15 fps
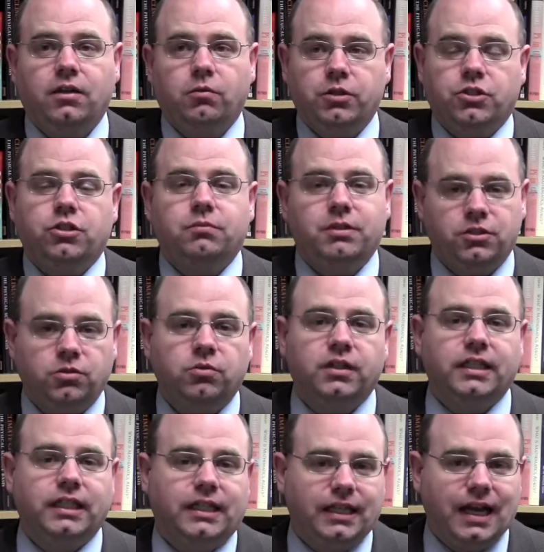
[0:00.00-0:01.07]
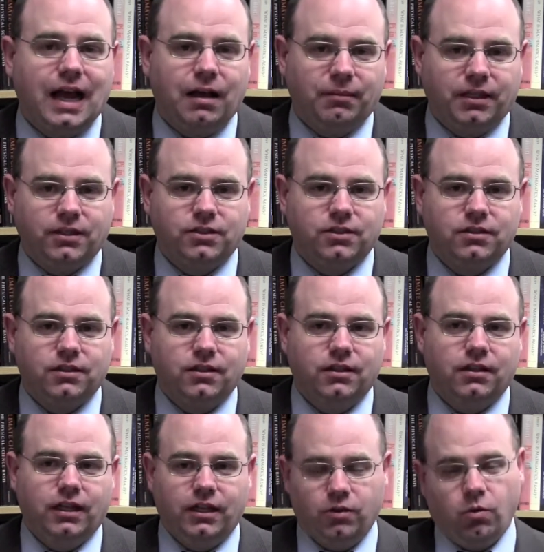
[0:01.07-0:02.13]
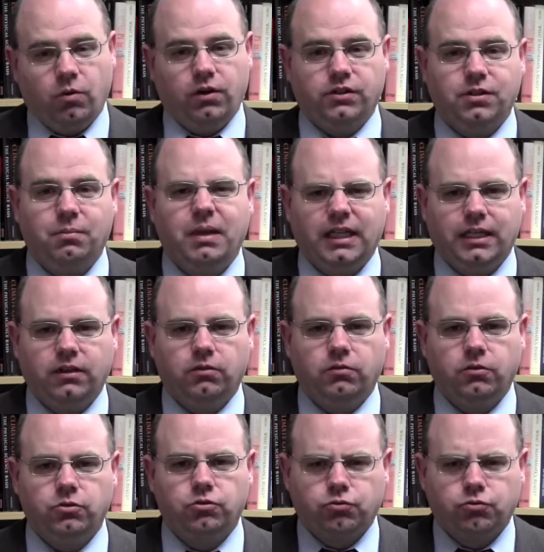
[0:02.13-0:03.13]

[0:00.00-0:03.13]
we should be doing in economics in order to make it